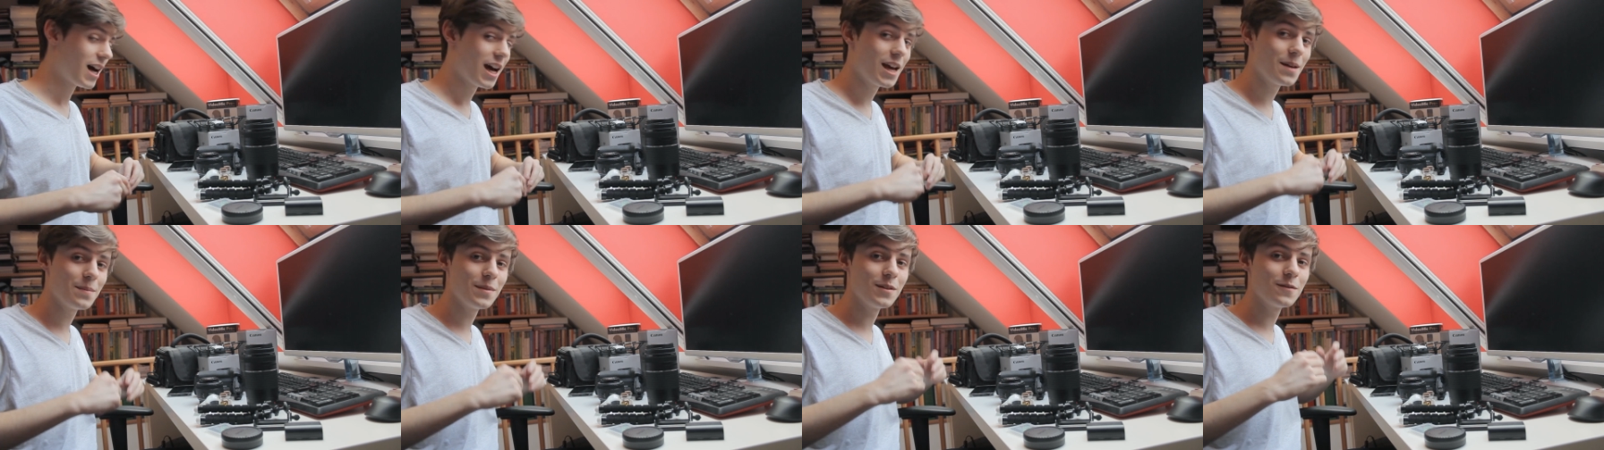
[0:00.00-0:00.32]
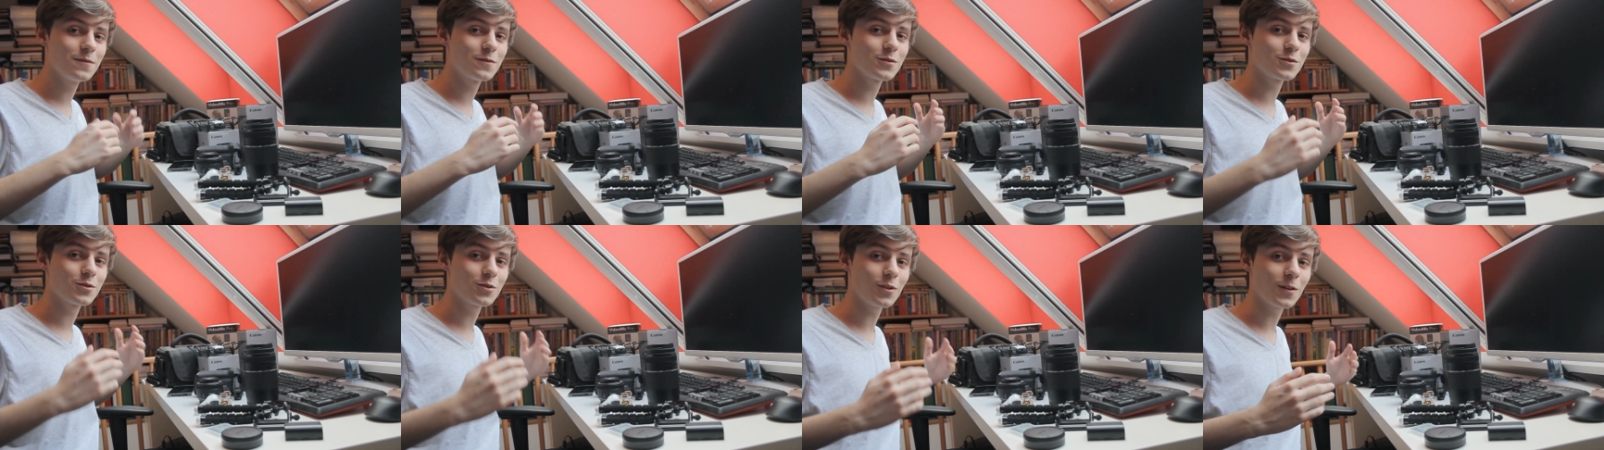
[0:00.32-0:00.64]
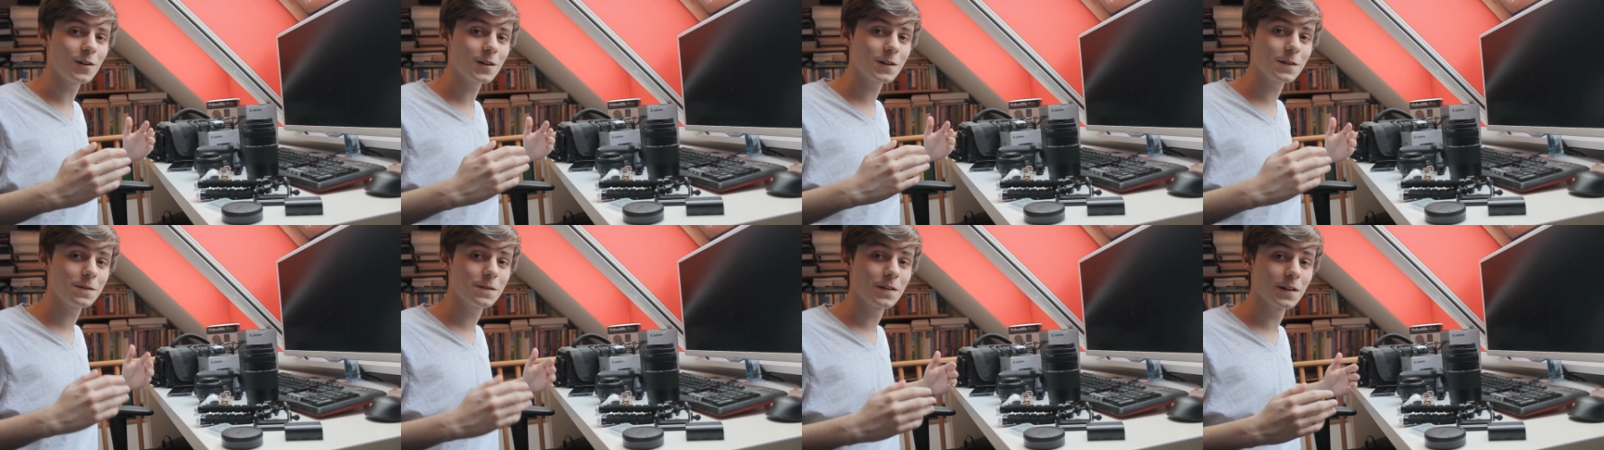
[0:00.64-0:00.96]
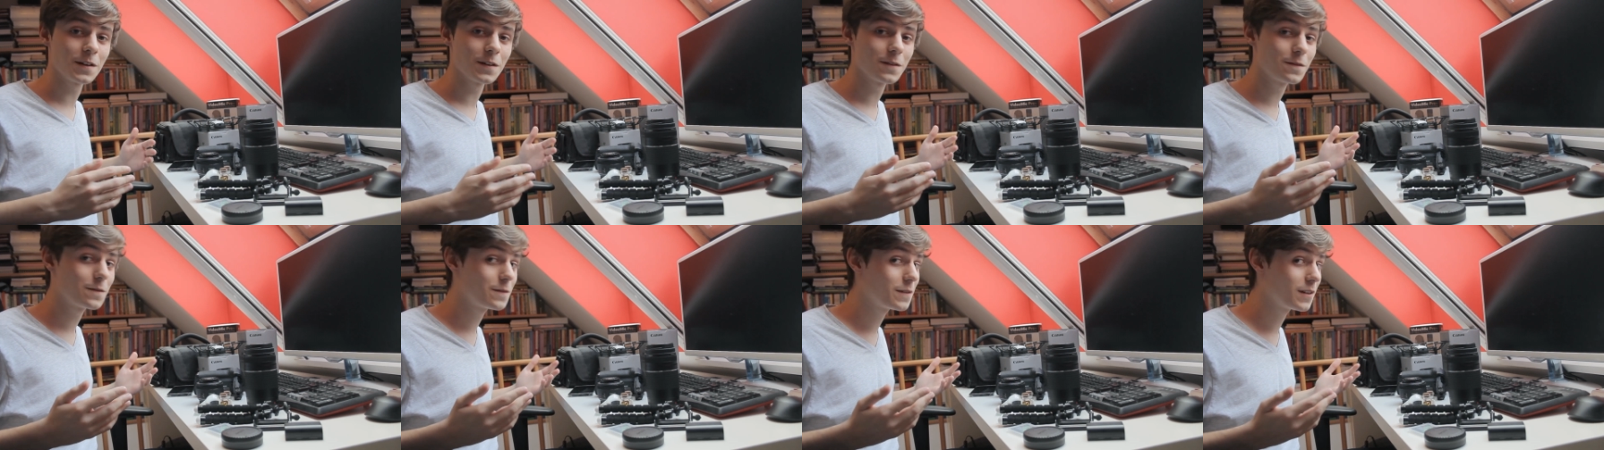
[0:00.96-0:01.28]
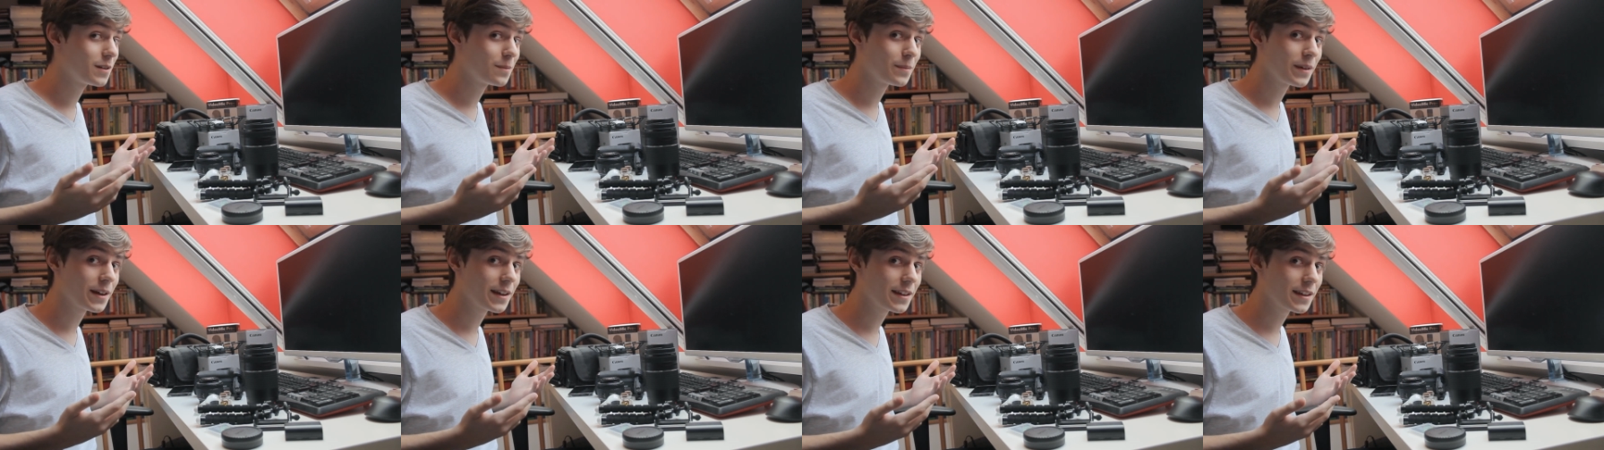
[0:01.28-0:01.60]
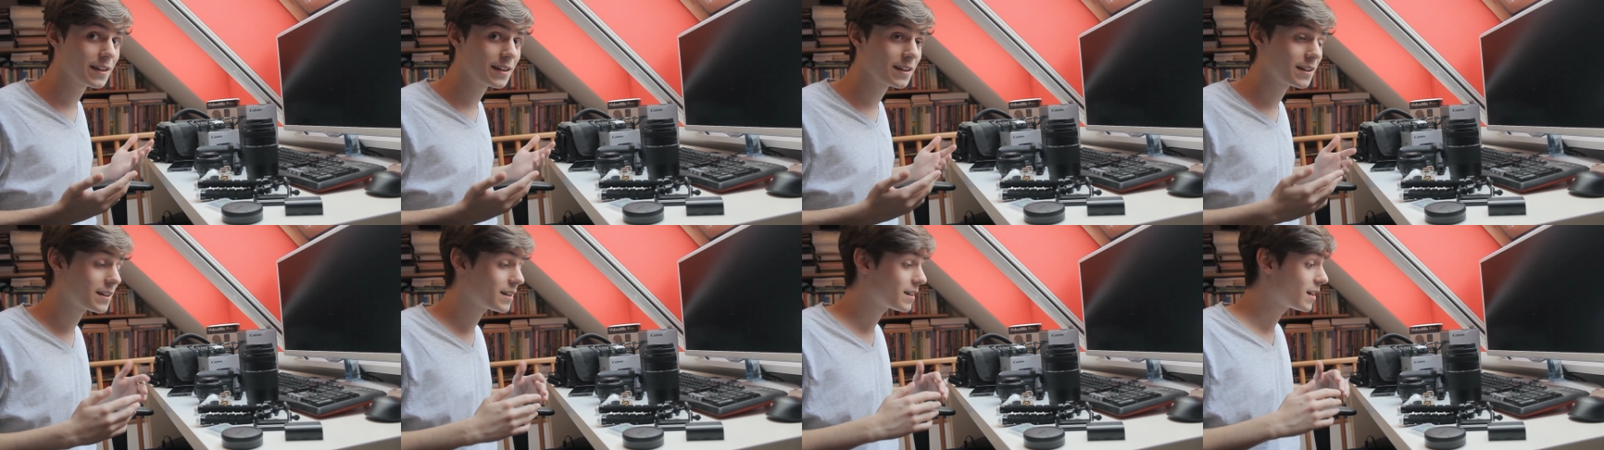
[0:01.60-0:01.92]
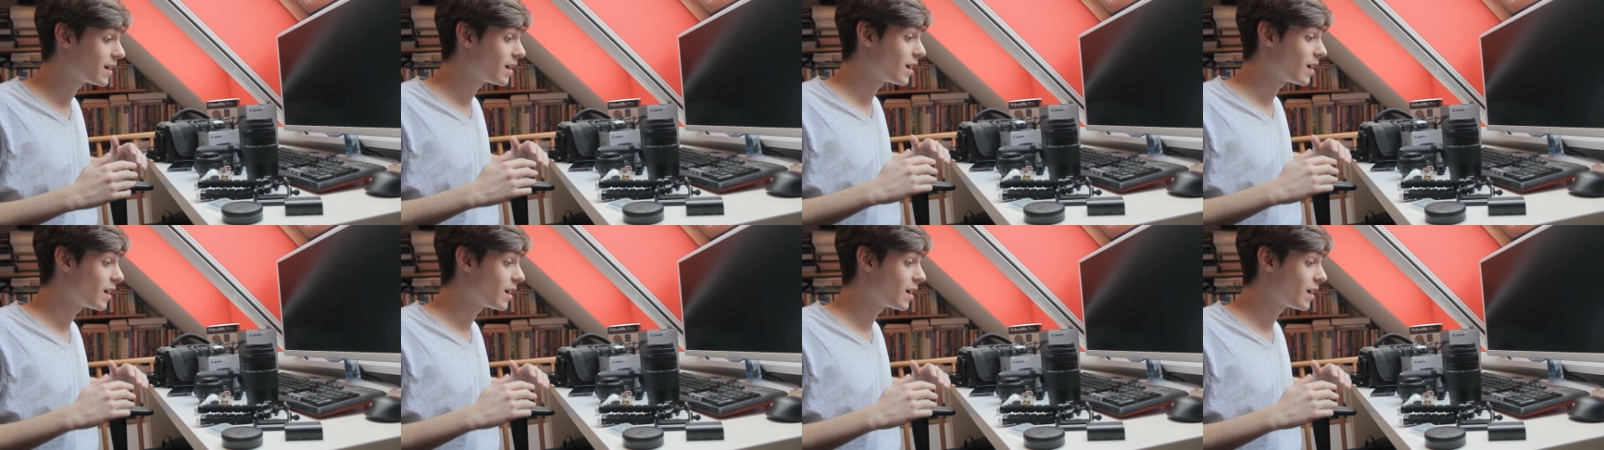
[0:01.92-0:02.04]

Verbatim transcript: I'm in photography and filmmaking